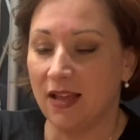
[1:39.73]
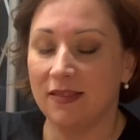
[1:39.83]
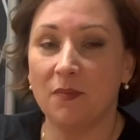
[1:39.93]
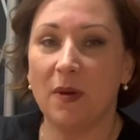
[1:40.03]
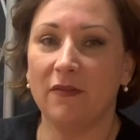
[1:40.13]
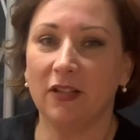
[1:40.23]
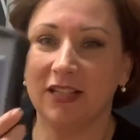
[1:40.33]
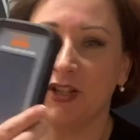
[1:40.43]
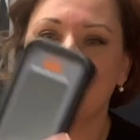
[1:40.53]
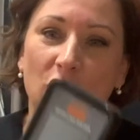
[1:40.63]
The
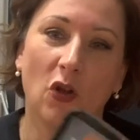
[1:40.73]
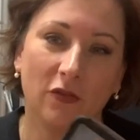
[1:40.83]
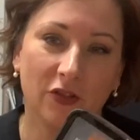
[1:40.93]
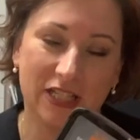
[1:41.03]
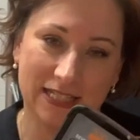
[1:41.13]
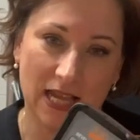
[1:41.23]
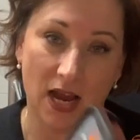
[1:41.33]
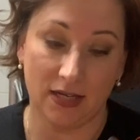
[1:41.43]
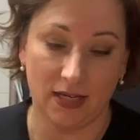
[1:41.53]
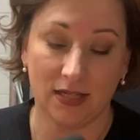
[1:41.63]
beveling solver
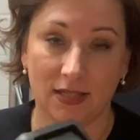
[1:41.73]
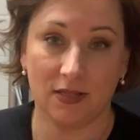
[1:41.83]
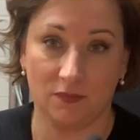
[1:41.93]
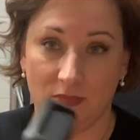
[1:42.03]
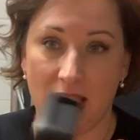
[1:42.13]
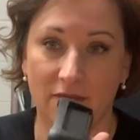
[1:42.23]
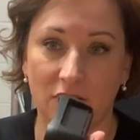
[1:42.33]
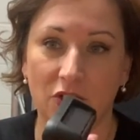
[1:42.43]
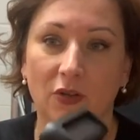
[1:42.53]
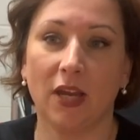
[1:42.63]
design is heavy
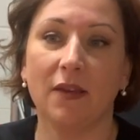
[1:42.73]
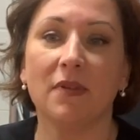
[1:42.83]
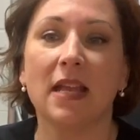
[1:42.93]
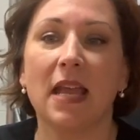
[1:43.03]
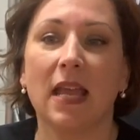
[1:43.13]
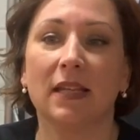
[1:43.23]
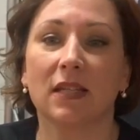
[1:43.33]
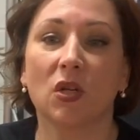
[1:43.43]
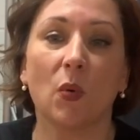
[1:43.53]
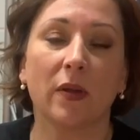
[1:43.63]
duty. It's
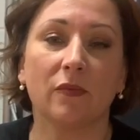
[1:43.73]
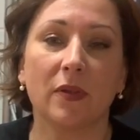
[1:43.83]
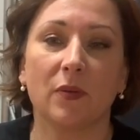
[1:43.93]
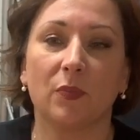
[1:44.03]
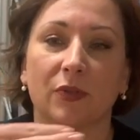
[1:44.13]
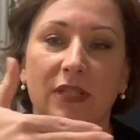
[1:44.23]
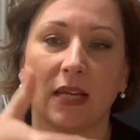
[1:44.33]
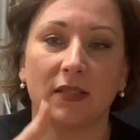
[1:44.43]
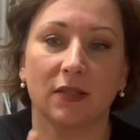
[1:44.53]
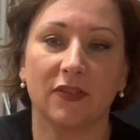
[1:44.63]
equipped with a
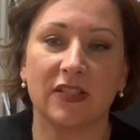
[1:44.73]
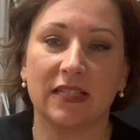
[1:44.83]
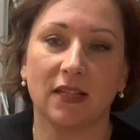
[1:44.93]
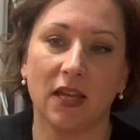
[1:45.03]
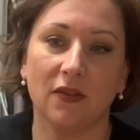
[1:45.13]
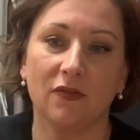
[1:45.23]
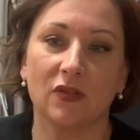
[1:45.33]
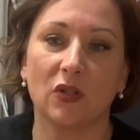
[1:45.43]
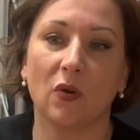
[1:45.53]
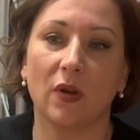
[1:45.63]
protective sleeve,
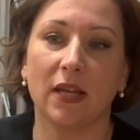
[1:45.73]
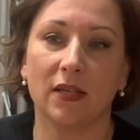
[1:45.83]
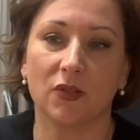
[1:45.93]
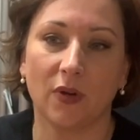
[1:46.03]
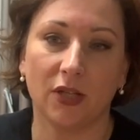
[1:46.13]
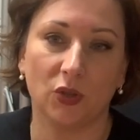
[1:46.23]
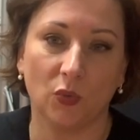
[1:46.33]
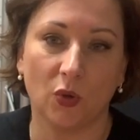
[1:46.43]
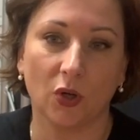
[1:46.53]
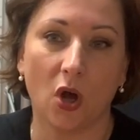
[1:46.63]
so it is ready to
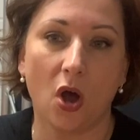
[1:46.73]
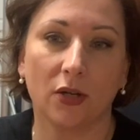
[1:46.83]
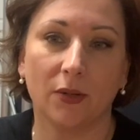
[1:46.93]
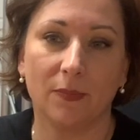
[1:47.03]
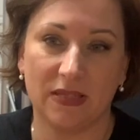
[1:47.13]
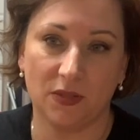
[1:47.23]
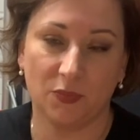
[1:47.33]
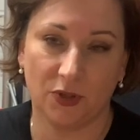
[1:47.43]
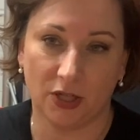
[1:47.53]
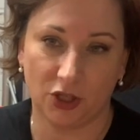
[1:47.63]
work on a busy
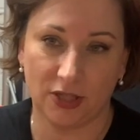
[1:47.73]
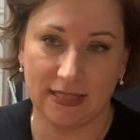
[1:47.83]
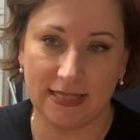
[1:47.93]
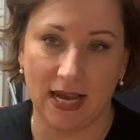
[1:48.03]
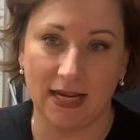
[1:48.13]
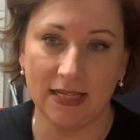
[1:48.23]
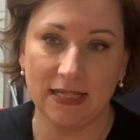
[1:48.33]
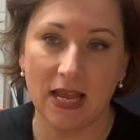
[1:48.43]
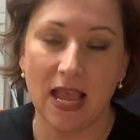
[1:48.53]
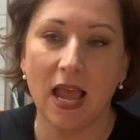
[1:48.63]
production site.
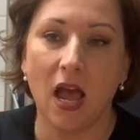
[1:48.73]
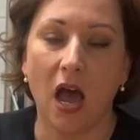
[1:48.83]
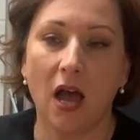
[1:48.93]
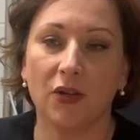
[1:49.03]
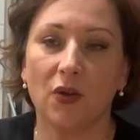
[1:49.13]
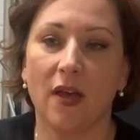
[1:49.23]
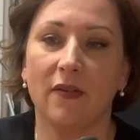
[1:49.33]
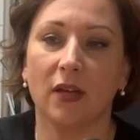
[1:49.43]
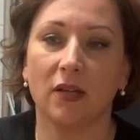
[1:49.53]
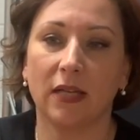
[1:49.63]
Uh, you have a
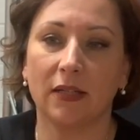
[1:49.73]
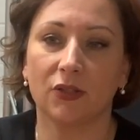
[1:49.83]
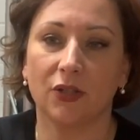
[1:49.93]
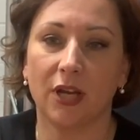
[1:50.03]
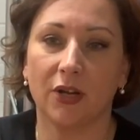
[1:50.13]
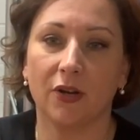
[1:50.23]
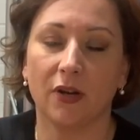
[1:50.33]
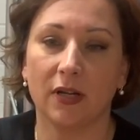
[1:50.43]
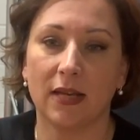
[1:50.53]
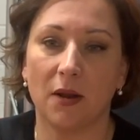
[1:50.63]
connector
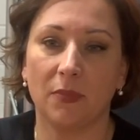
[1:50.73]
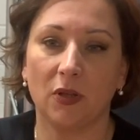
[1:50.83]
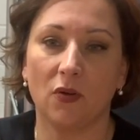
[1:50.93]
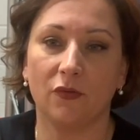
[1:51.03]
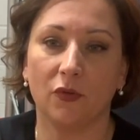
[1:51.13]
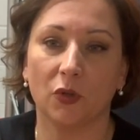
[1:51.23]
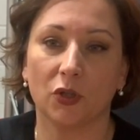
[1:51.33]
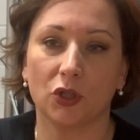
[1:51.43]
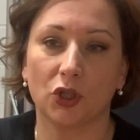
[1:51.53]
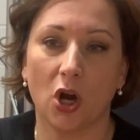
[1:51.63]
here down below for
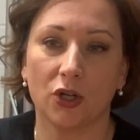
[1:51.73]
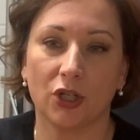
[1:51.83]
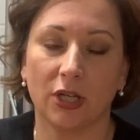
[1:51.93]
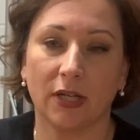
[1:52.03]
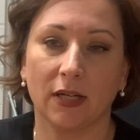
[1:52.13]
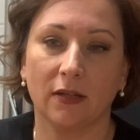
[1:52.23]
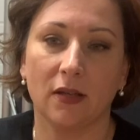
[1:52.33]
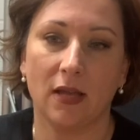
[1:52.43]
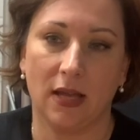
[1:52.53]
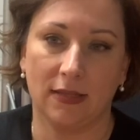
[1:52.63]
charging
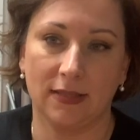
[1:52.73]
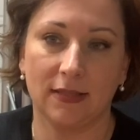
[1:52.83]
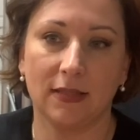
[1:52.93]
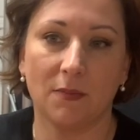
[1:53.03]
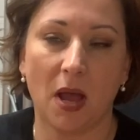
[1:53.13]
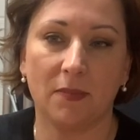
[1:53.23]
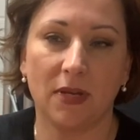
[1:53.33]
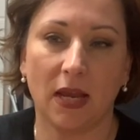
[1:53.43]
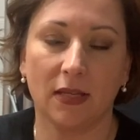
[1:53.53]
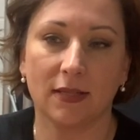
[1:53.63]
and system
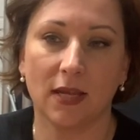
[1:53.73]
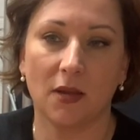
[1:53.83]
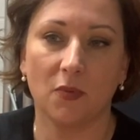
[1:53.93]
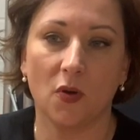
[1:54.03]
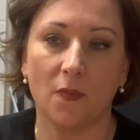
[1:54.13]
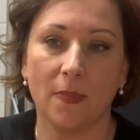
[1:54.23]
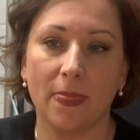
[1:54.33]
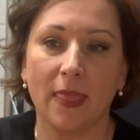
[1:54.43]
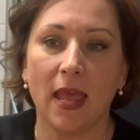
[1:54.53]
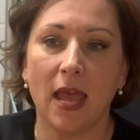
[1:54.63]
updates cable
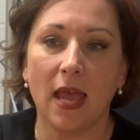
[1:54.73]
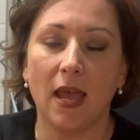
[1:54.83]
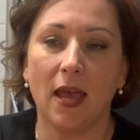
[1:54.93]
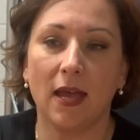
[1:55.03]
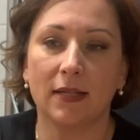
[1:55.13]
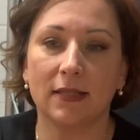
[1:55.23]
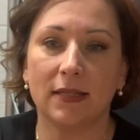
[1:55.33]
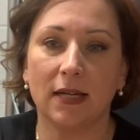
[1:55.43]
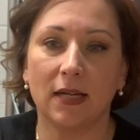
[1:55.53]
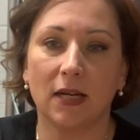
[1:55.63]
and
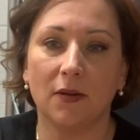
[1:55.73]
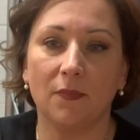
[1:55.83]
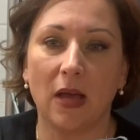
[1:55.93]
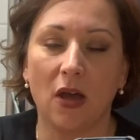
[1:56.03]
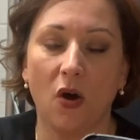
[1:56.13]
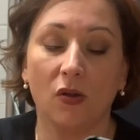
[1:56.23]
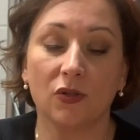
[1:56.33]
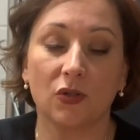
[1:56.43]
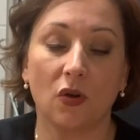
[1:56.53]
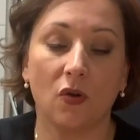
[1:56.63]
um,
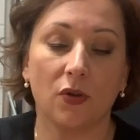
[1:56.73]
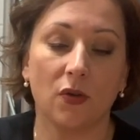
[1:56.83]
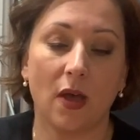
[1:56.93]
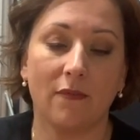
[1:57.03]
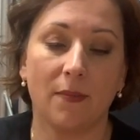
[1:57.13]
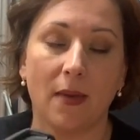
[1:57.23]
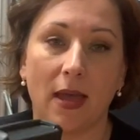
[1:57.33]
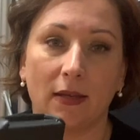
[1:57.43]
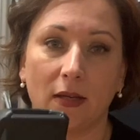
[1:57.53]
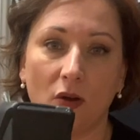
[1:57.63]
also you have a
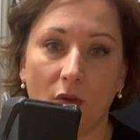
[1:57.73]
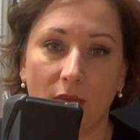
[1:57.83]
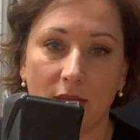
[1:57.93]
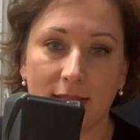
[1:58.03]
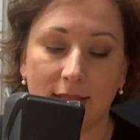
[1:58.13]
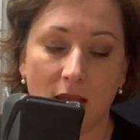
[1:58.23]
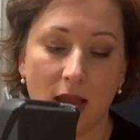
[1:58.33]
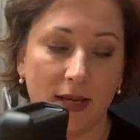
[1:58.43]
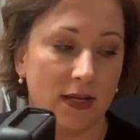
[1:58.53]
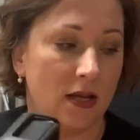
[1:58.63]
magnet on this
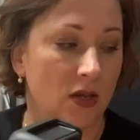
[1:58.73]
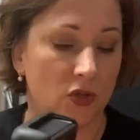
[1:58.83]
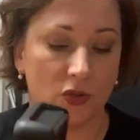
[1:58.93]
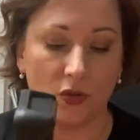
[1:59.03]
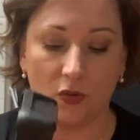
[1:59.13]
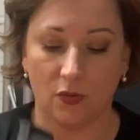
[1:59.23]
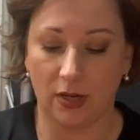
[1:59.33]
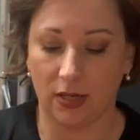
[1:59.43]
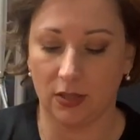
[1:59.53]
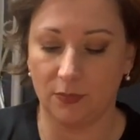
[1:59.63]
side so
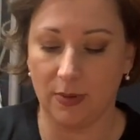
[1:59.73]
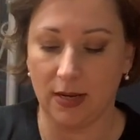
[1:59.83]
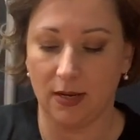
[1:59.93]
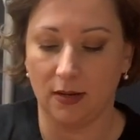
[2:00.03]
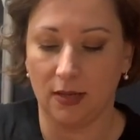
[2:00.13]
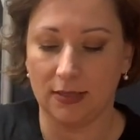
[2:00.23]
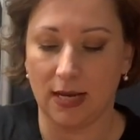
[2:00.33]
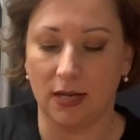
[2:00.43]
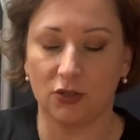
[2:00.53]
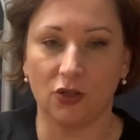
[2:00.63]
it could be
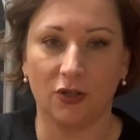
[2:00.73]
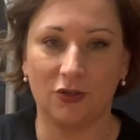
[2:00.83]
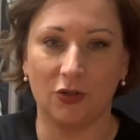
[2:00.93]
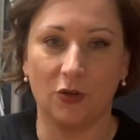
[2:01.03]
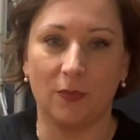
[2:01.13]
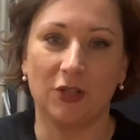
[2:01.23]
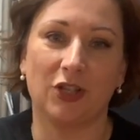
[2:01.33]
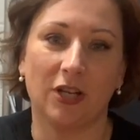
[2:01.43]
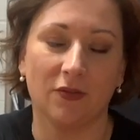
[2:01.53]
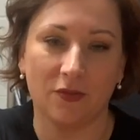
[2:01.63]
attached to your
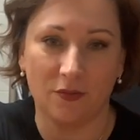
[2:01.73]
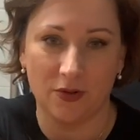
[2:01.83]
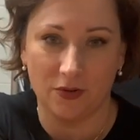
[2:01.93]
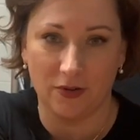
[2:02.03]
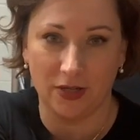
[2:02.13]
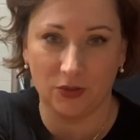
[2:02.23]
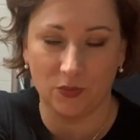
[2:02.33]
machine when you're ready to